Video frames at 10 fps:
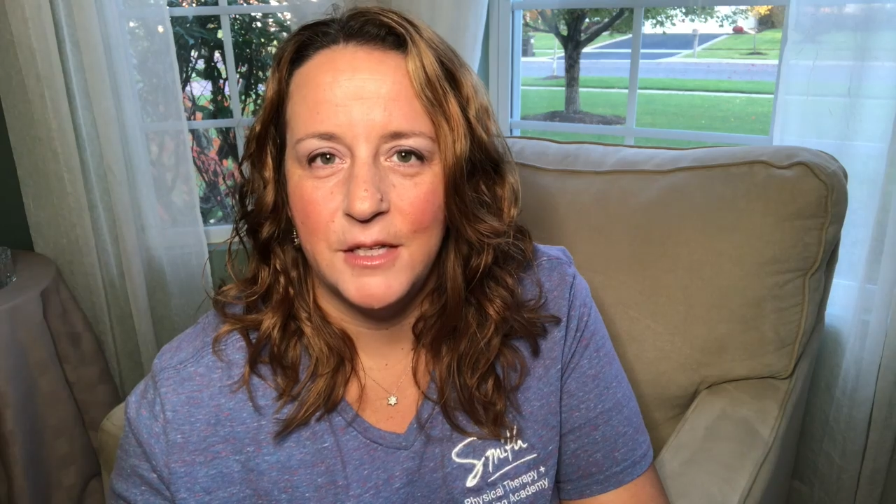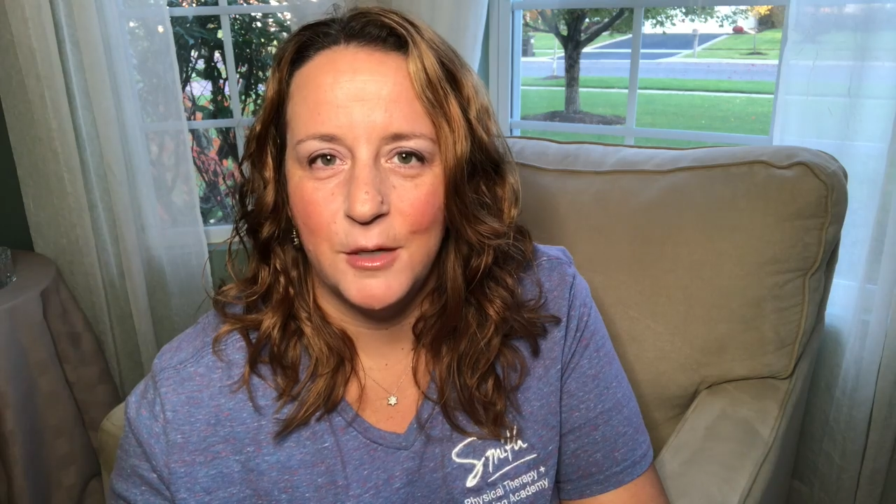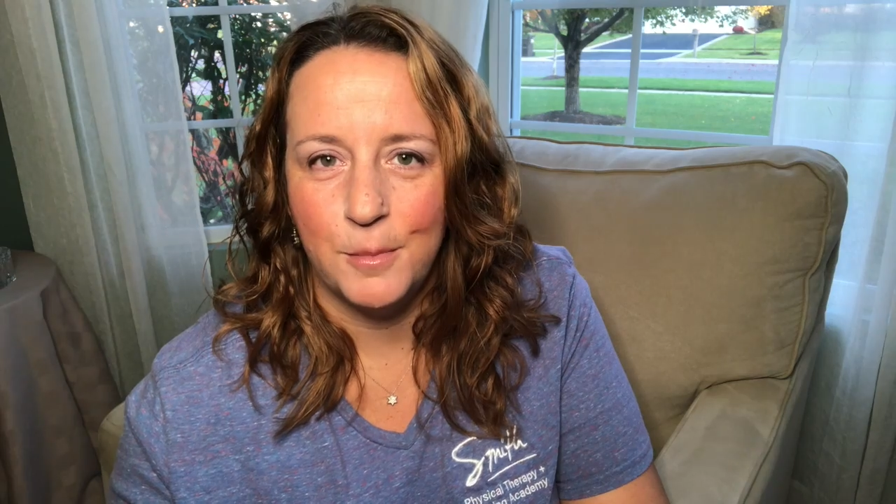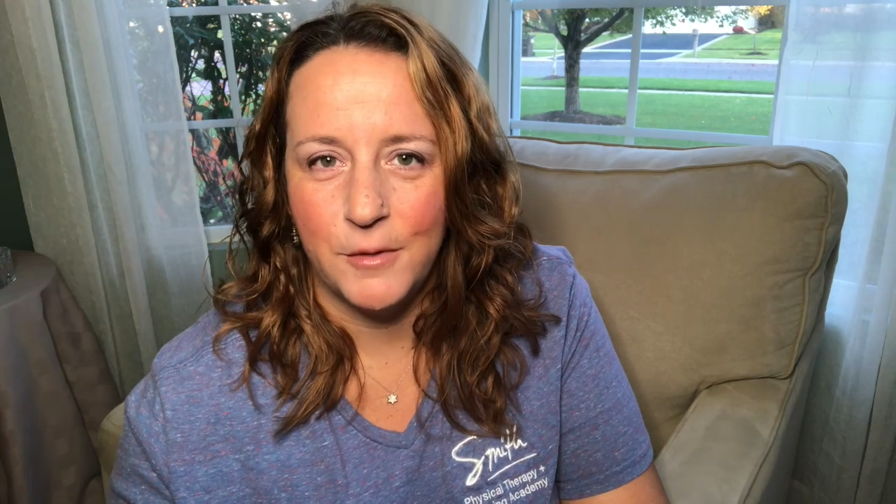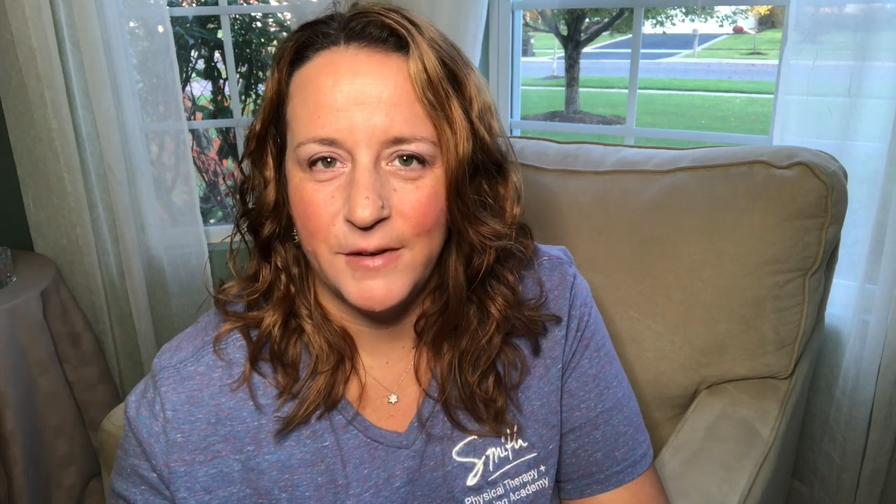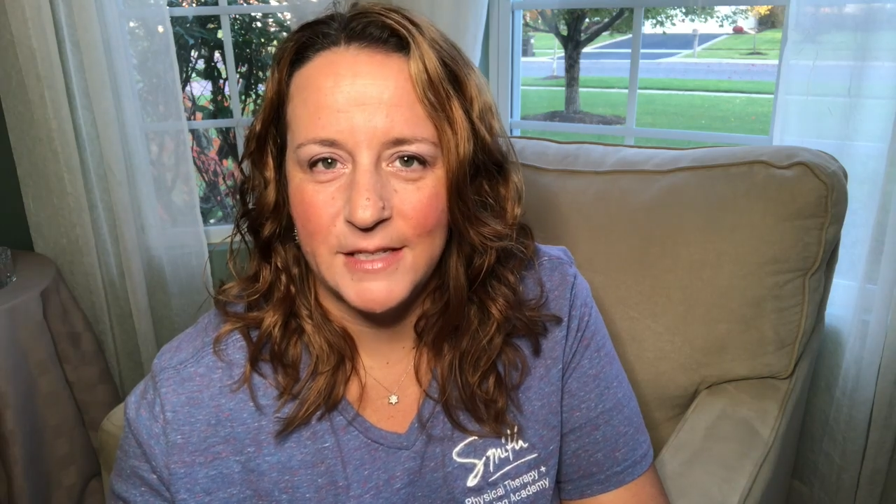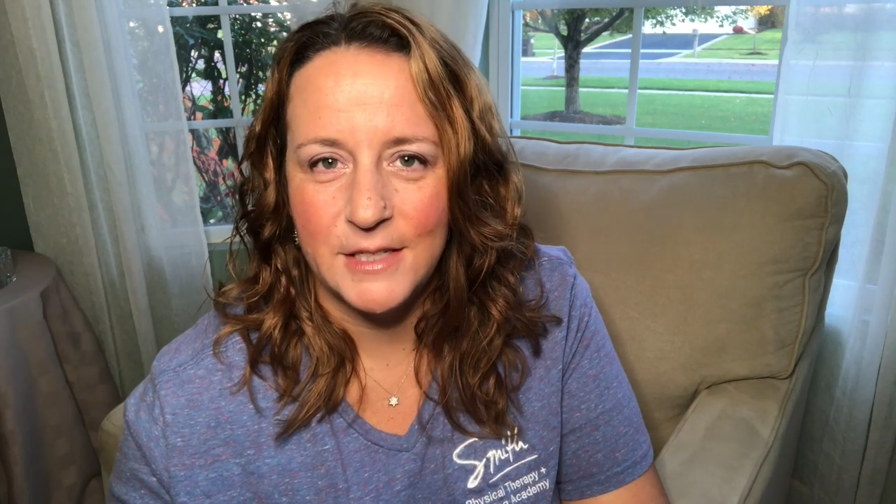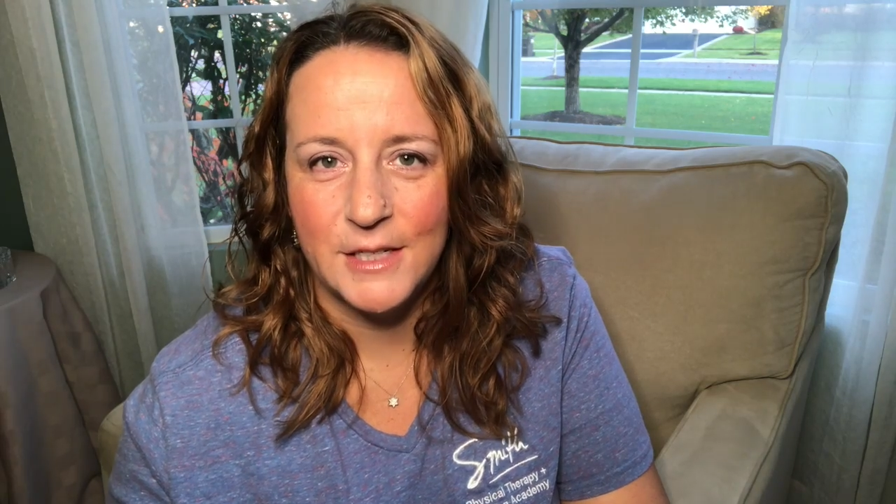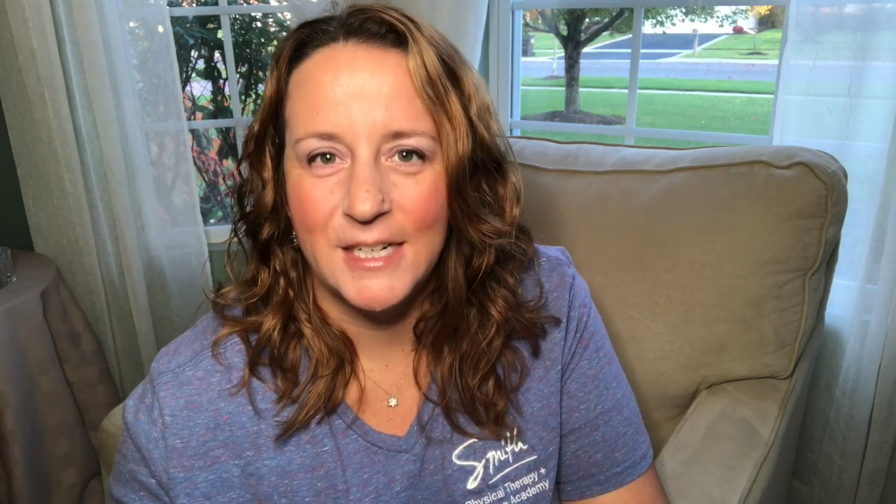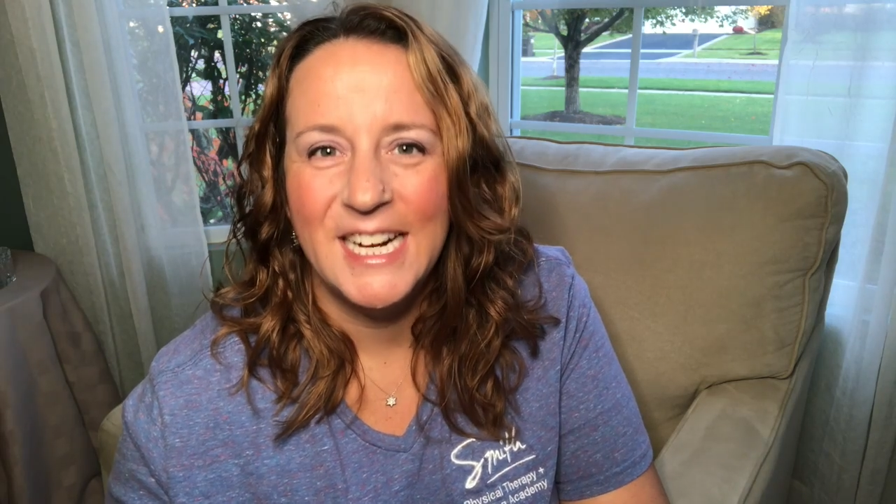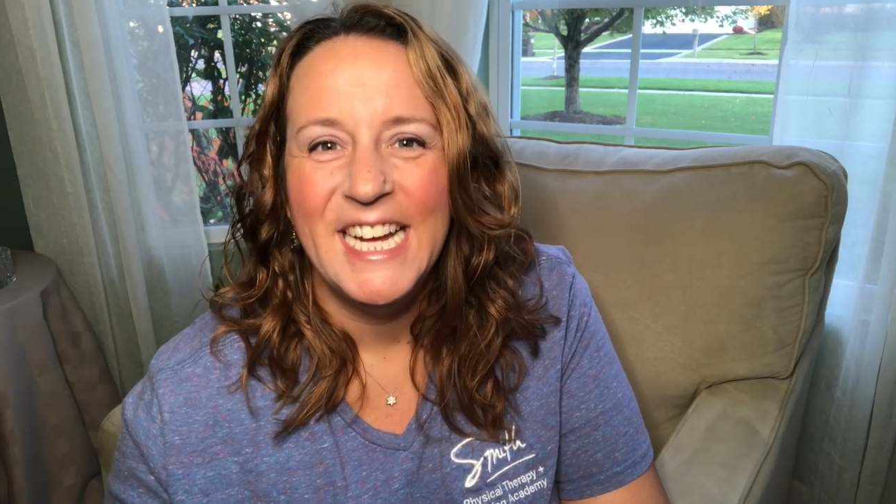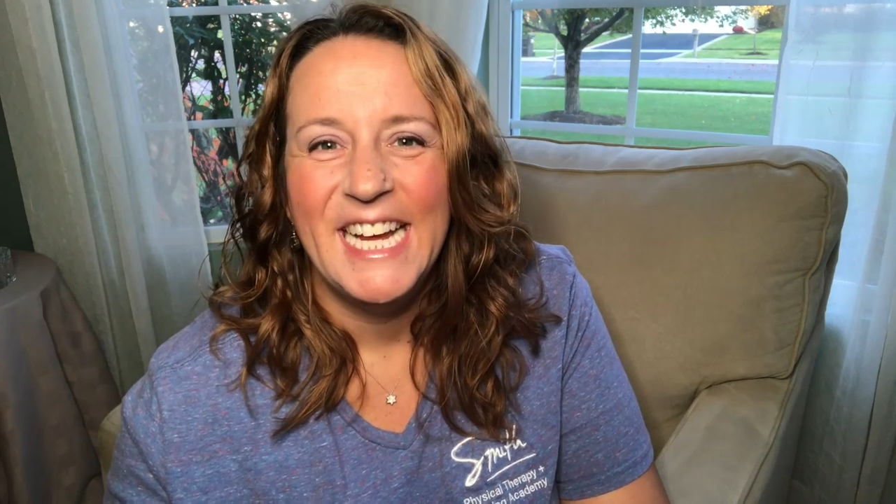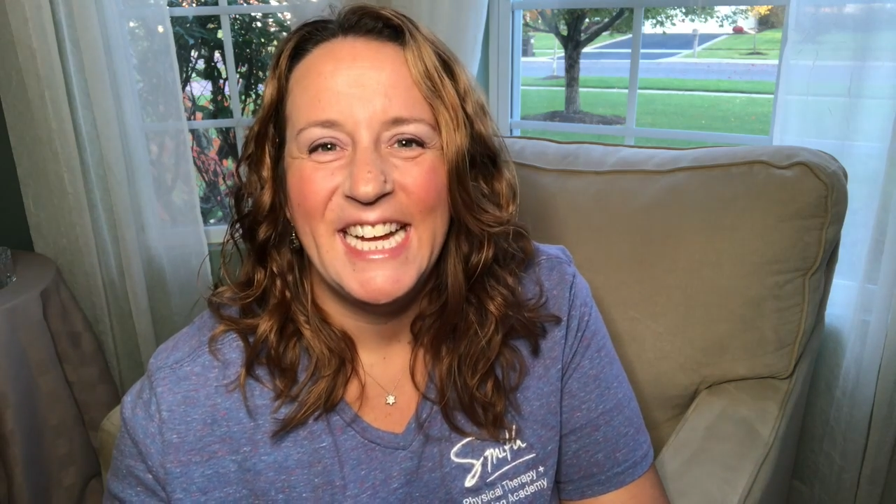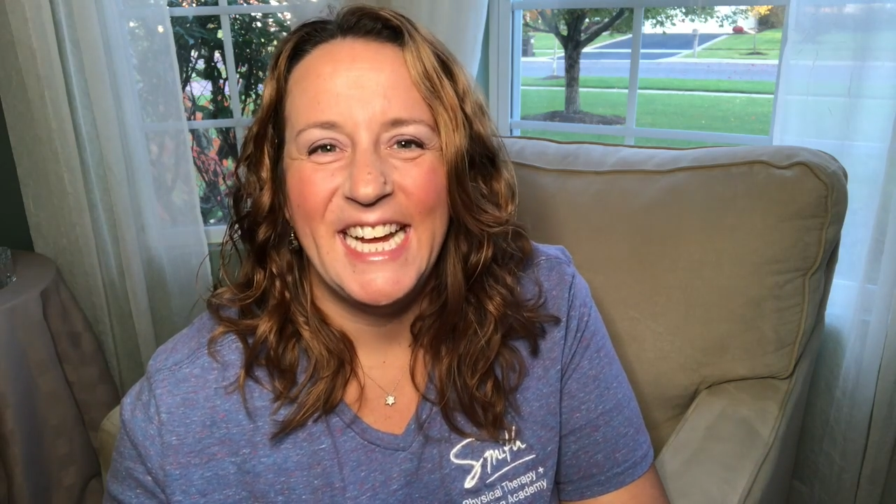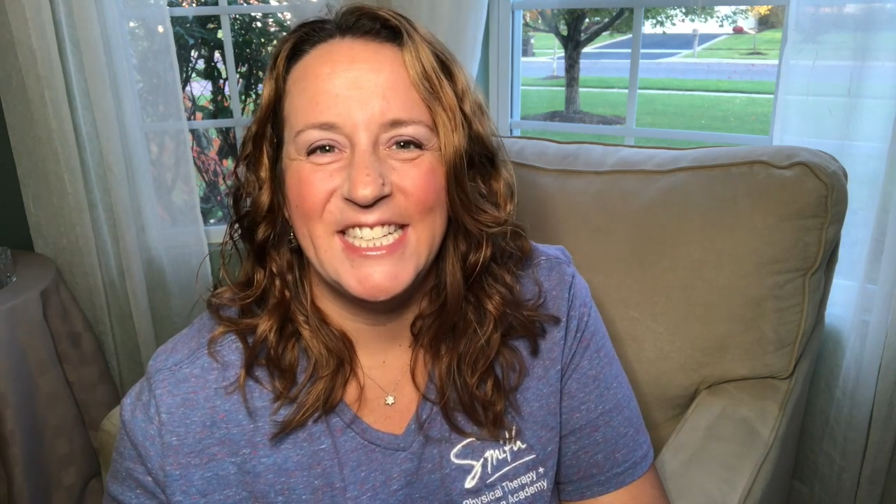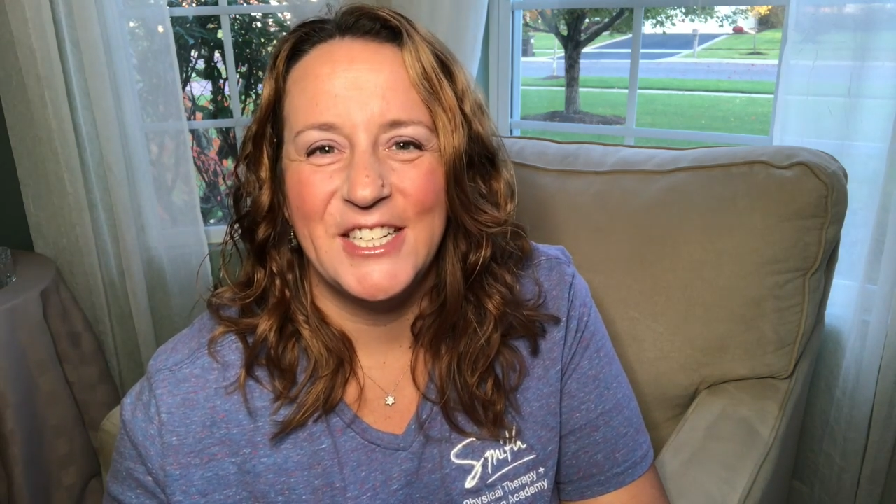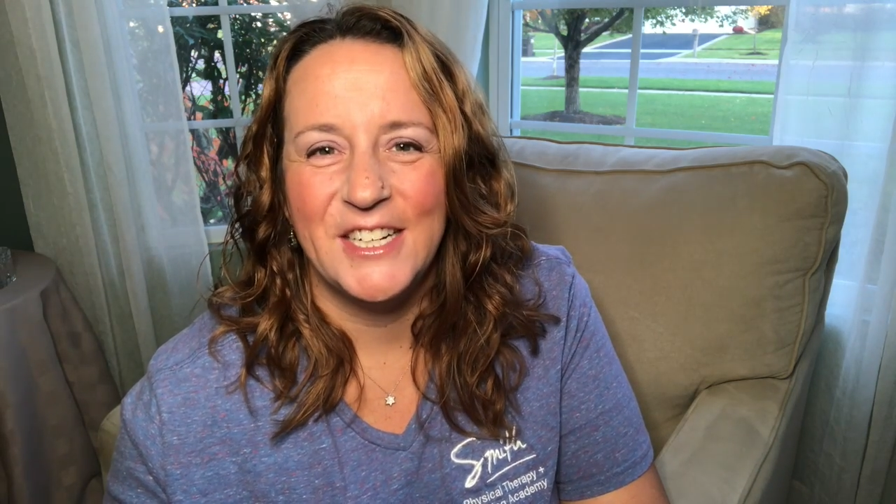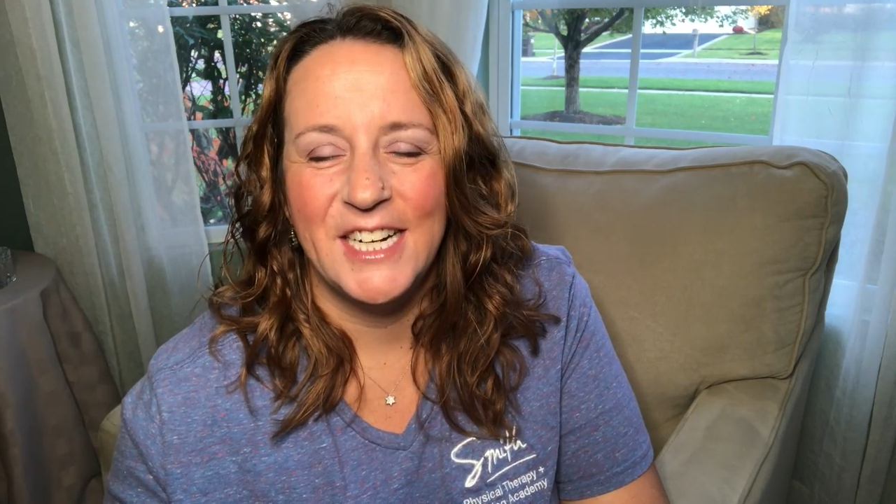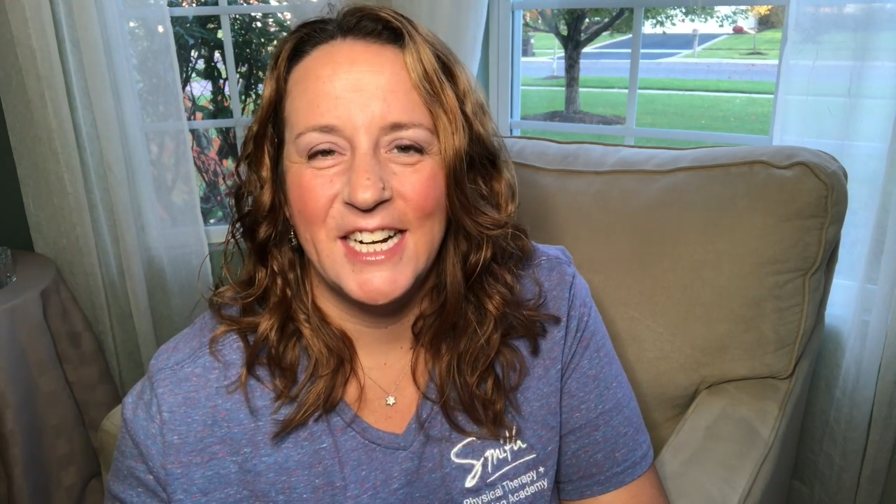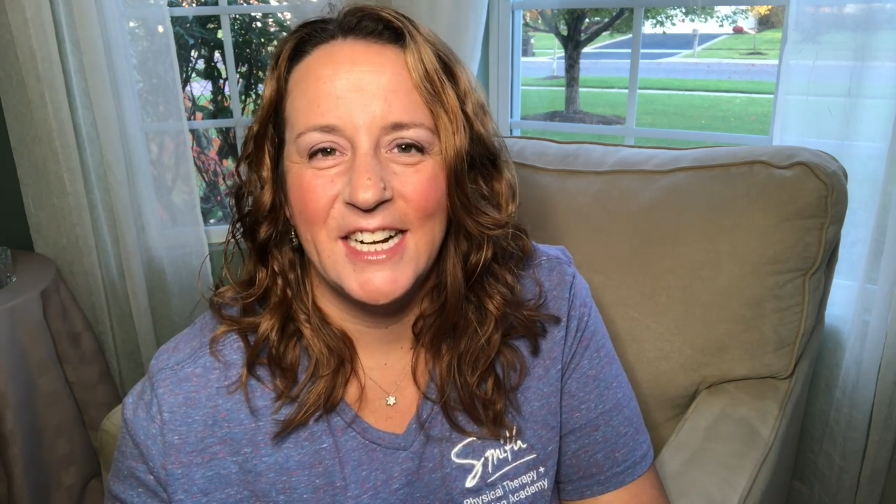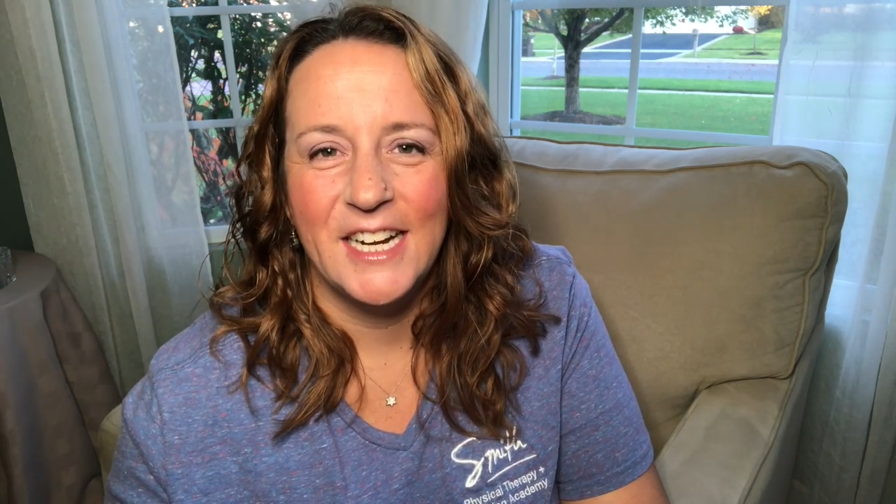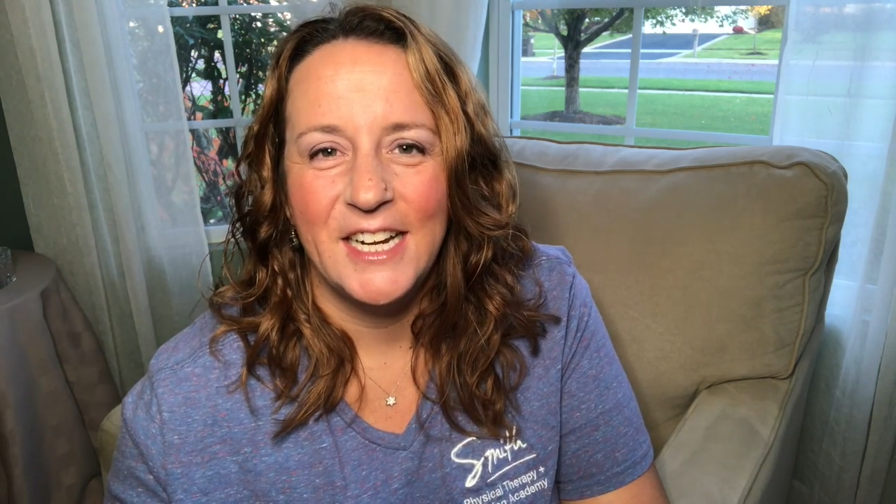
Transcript: your professor during